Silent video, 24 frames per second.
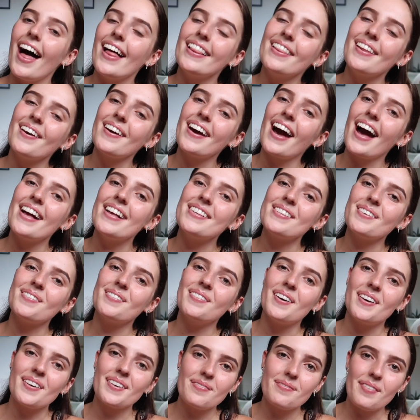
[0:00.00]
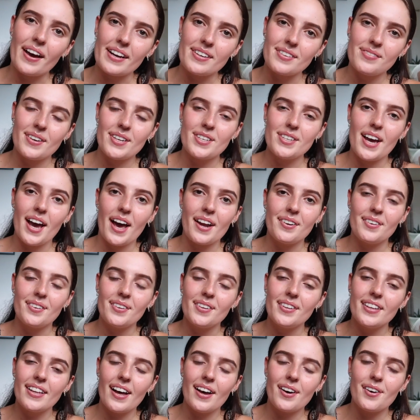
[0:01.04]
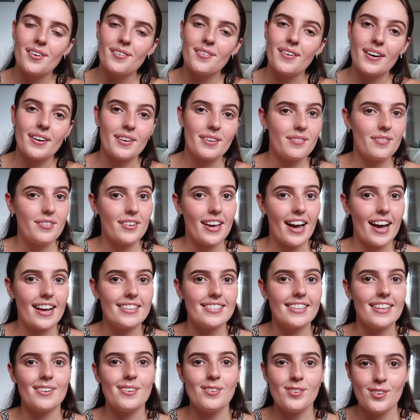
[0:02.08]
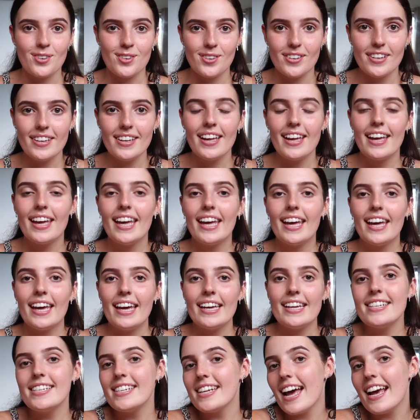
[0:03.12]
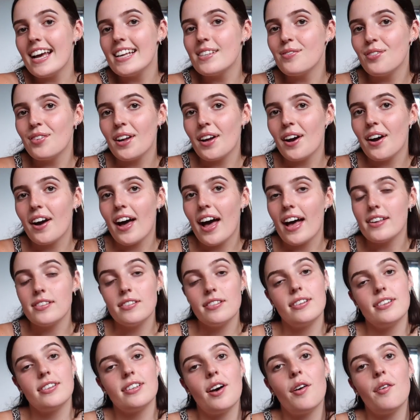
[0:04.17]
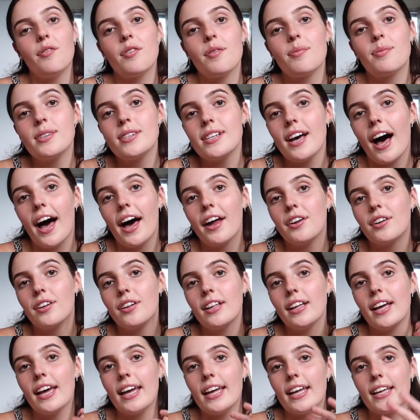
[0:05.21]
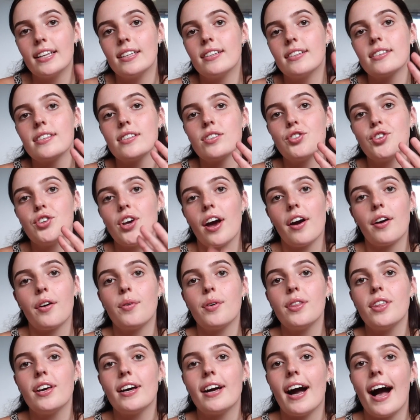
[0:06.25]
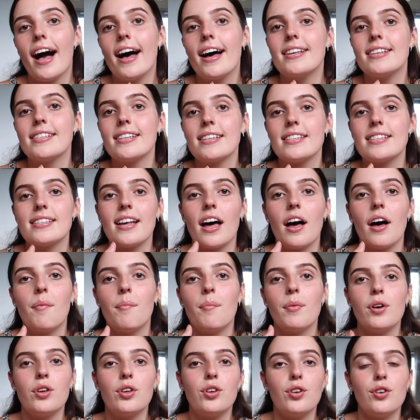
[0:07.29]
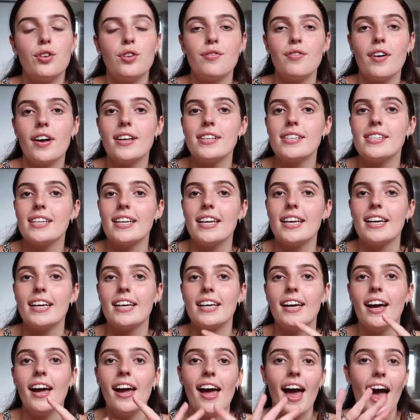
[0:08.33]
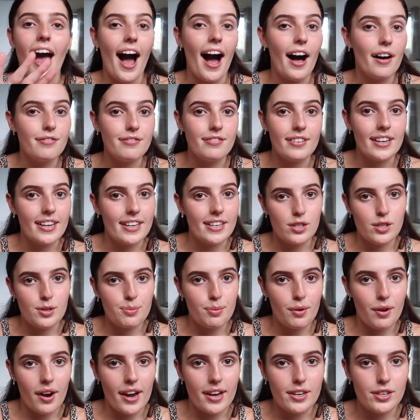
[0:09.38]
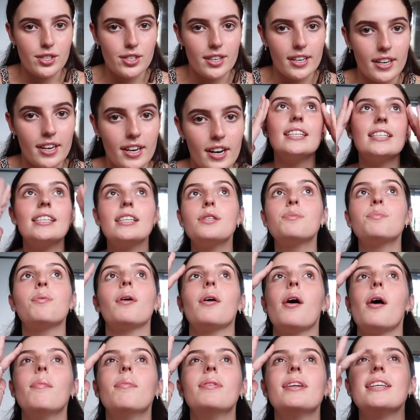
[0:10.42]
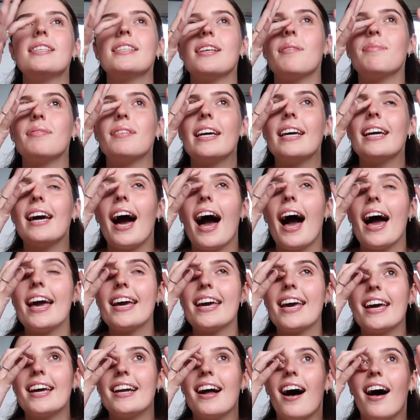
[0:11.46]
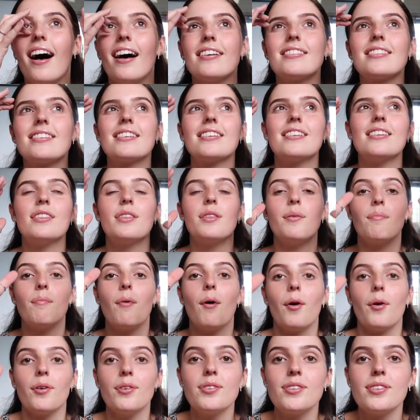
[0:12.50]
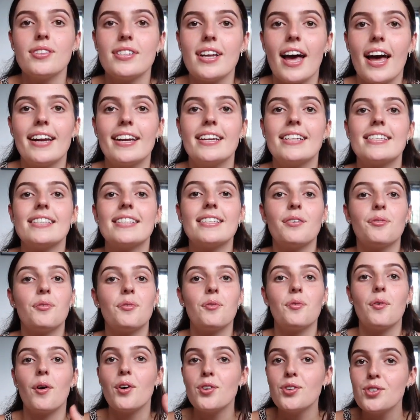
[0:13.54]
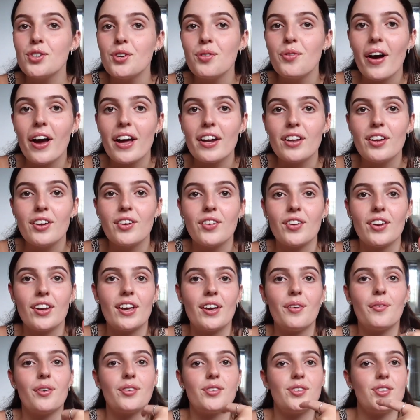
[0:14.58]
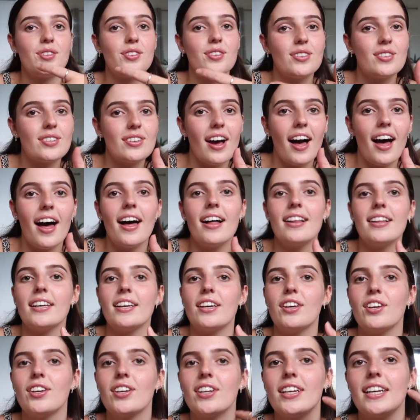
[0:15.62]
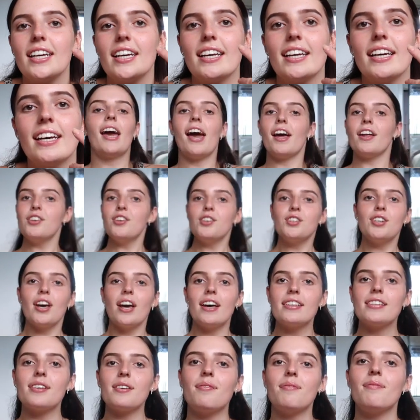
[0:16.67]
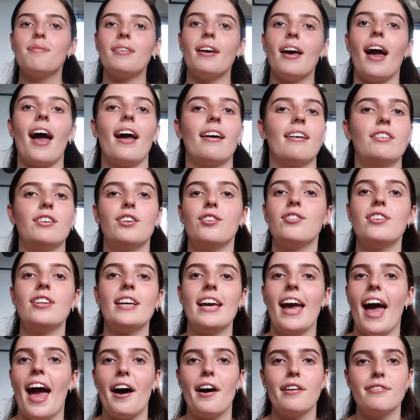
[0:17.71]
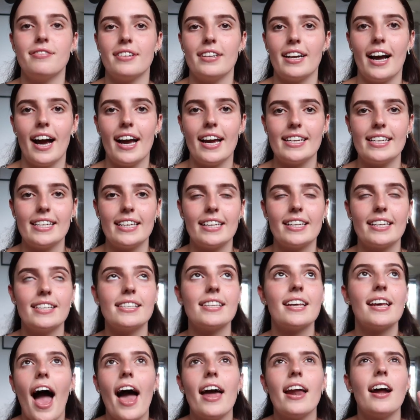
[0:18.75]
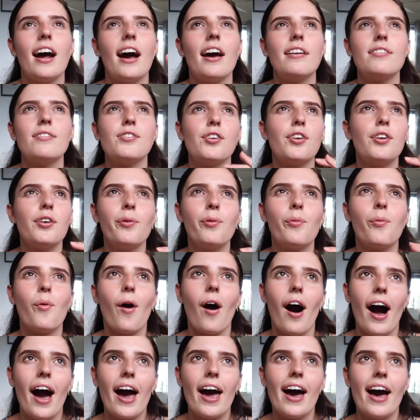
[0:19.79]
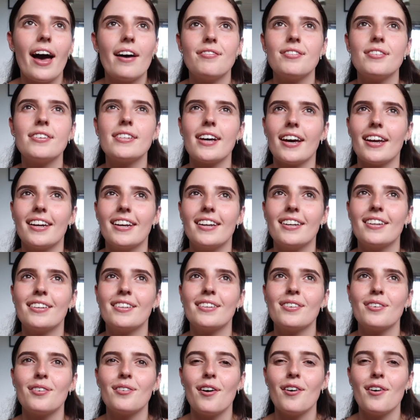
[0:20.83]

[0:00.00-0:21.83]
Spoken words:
Hello guys, welcome back to my channel, or welcome if you guys are new. In today's video, as you can tell from the title, is sharing with you guys some university outfit inspiration. This is probably something I get asked the most, and it's what do you wear to uni? What's your style at uni? Can you share some uni outfit ideas? And I don't know why I haven't done it